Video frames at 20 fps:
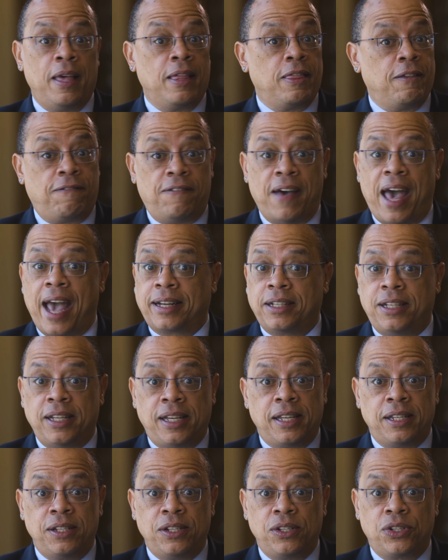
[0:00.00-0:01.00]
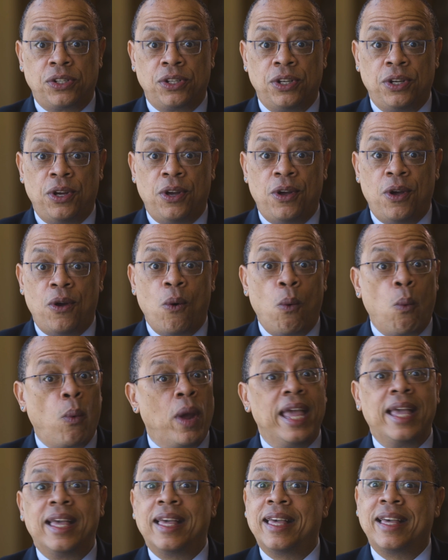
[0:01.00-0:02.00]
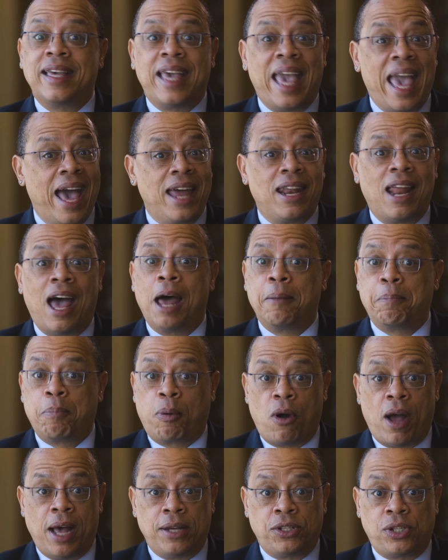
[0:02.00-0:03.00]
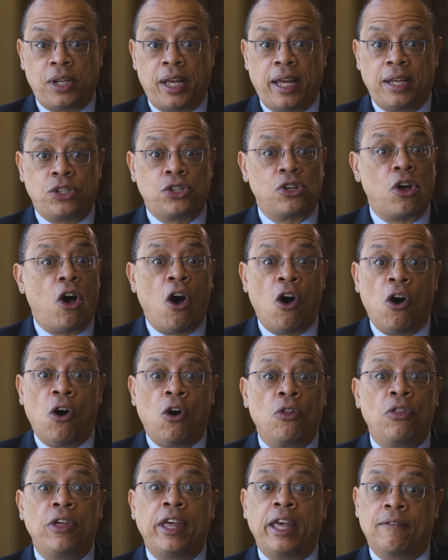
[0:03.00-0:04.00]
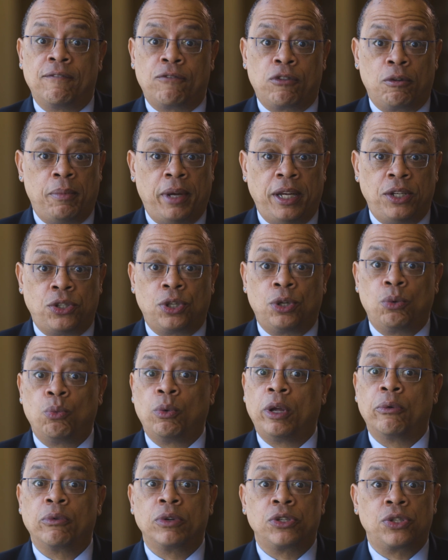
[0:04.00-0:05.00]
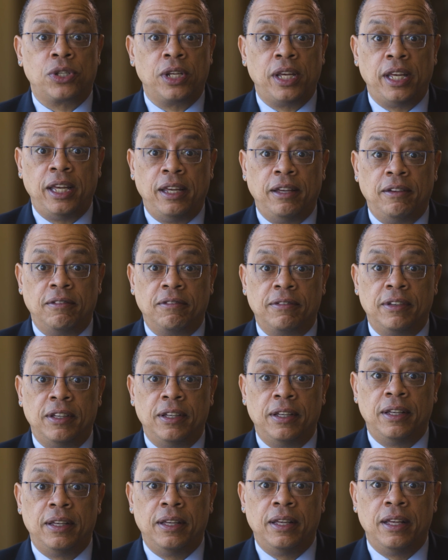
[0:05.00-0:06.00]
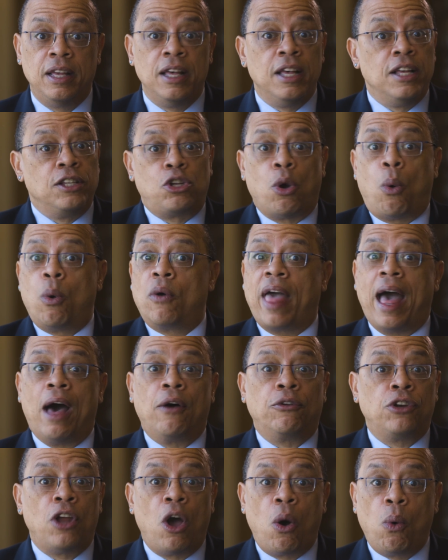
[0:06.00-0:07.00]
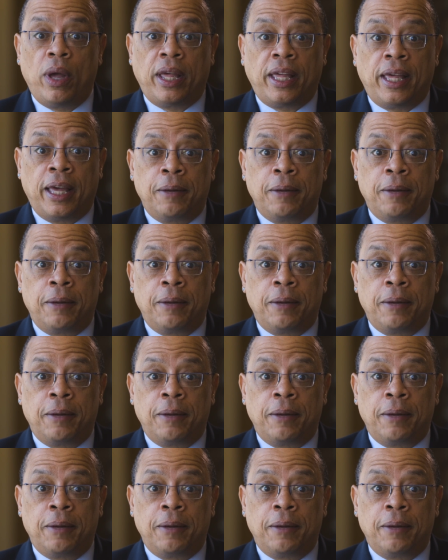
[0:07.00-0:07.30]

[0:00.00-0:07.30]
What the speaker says: The fact is, we cannot process all the information we receive. So without knowing